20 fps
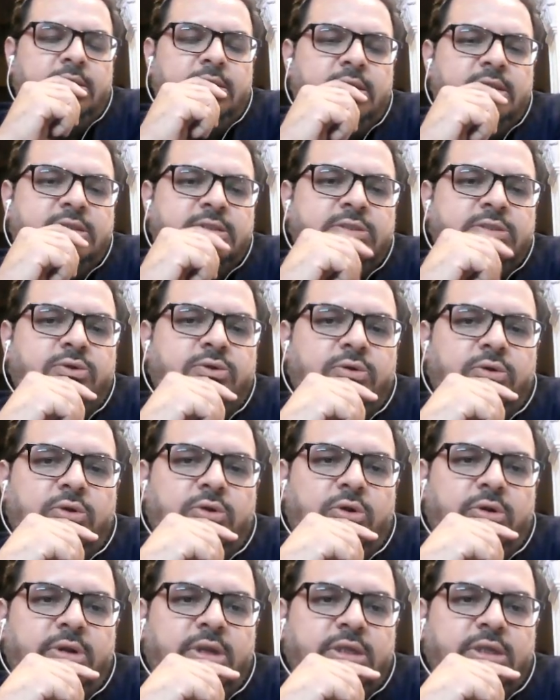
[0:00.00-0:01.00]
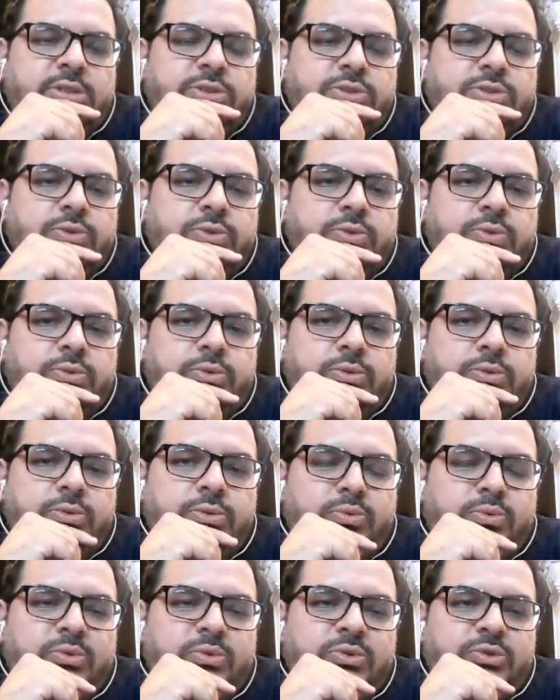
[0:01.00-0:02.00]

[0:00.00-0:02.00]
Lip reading: this is good context to